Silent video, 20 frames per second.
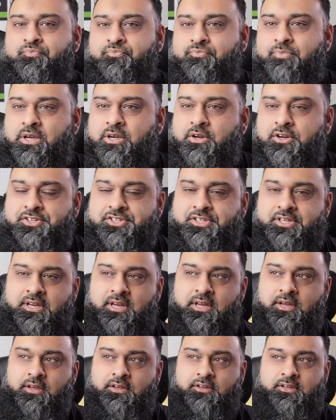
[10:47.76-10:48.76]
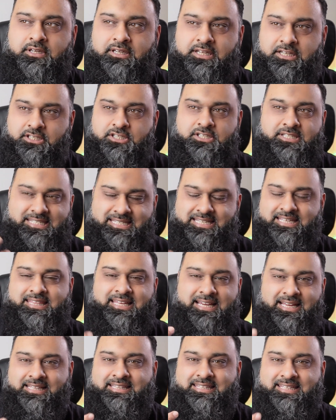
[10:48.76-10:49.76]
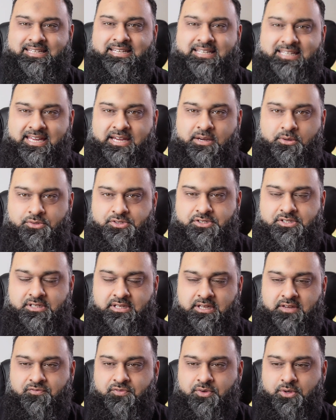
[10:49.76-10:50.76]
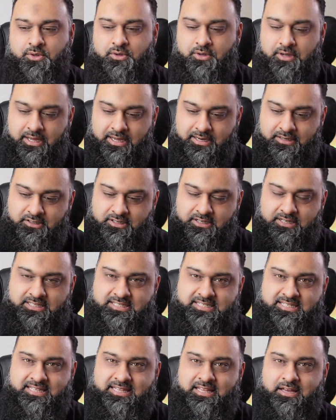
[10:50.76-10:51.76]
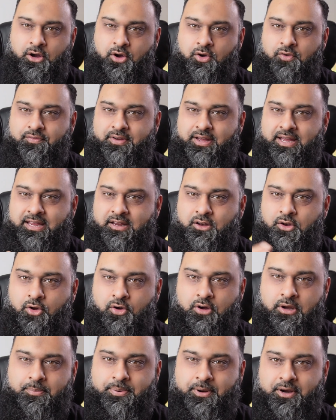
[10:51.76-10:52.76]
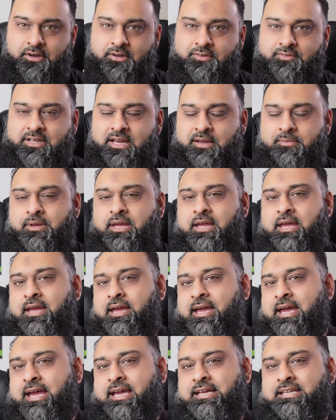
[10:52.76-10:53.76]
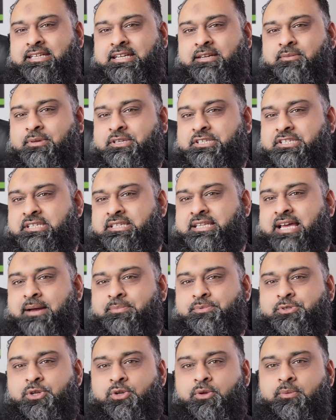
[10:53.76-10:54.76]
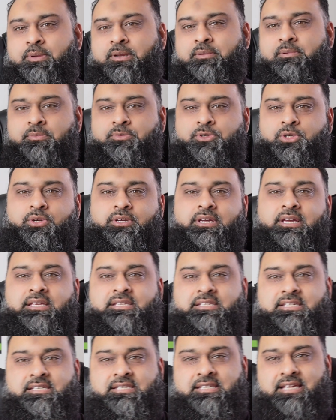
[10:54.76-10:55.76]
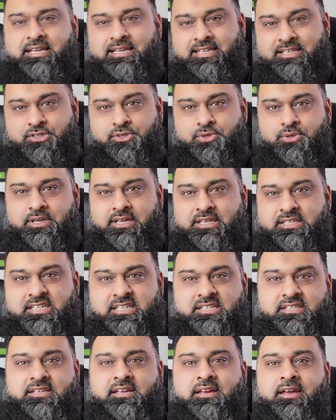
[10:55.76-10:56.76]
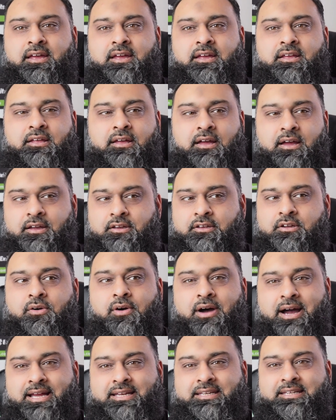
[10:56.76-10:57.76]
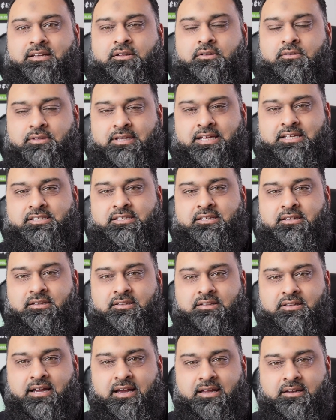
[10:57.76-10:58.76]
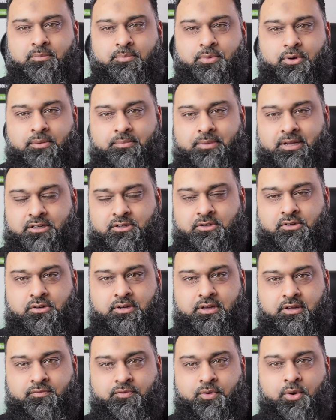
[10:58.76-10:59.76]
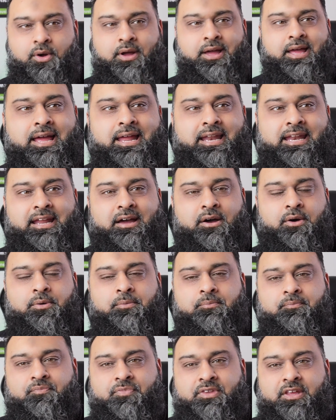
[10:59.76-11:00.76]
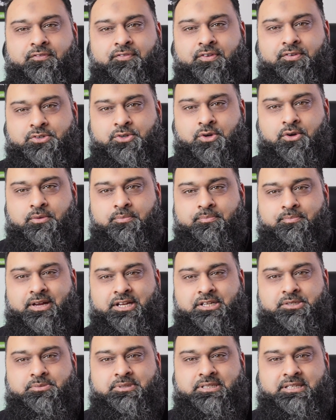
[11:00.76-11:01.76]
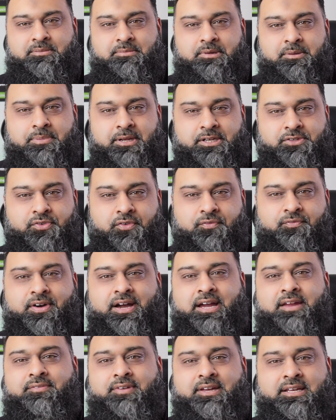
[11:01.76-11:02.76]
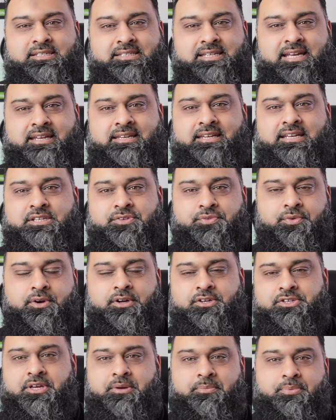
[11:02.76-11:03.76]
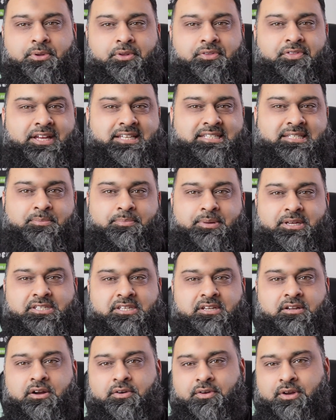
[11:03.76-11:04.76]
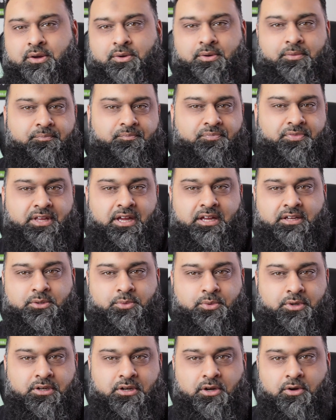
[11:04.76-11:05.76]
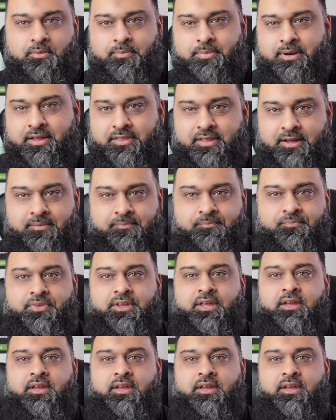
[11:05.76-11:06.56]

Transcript: Because you need to see that in the accounts. You need to see that over a longer period of time. 18 months is the absolute minimum. 2 years is at least 2 years is ideal. That's the kind of bottom end you're looking for. Now, if it's got management team in place for 5 years, 10 years, for example, that's the best scenario, and you want to go and buy that.